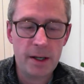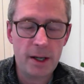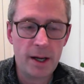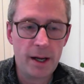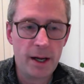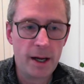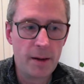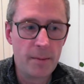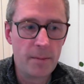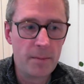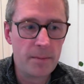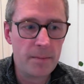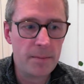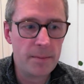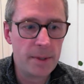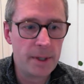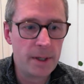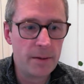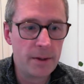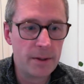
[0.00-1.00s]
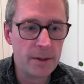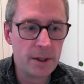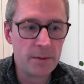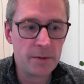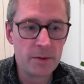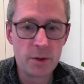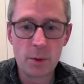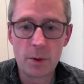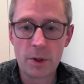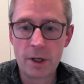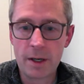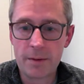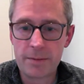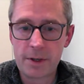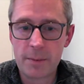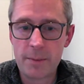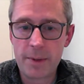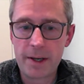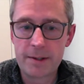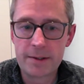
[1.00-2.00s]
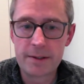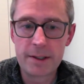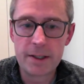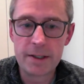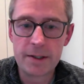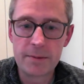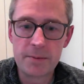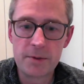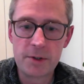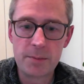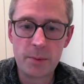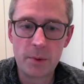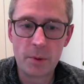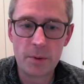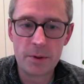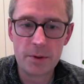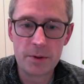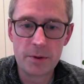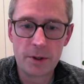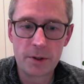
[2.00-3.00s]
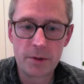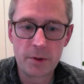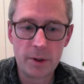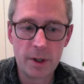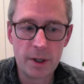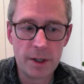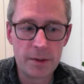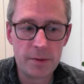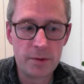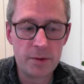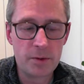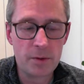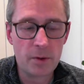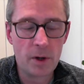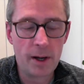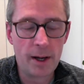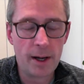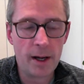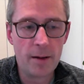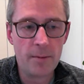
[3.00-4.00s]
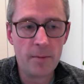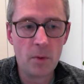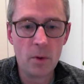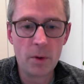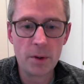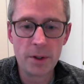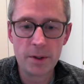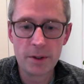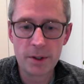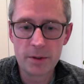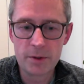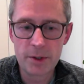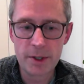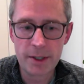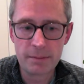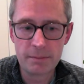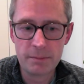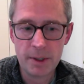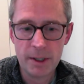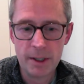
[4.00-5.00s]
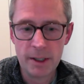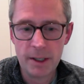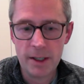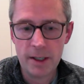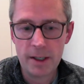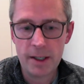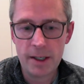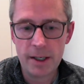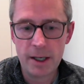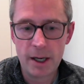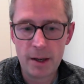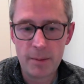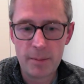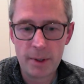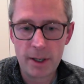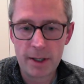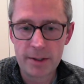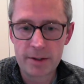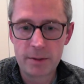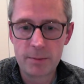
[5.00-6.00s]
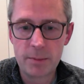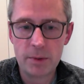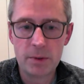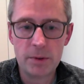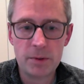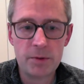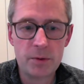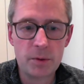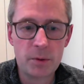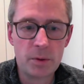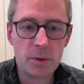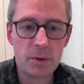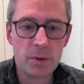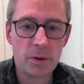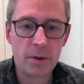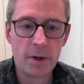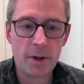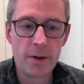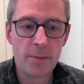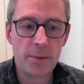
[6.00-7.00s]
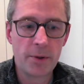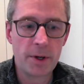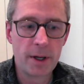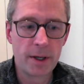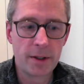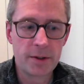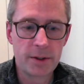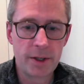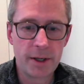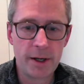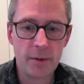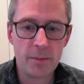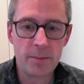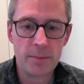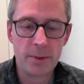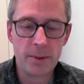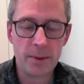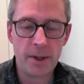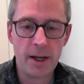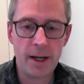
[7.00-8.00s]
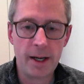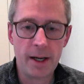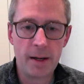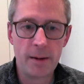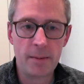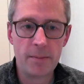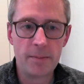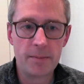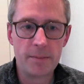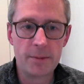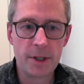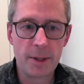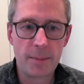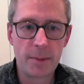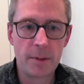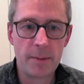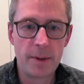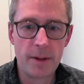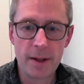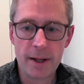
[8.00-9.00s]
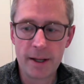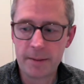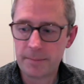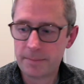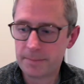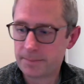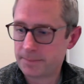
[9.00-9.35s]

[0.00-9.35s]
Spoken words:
That you still got enough capacity to support the structural loads, or you're using plasterboards or other products to help supplement that.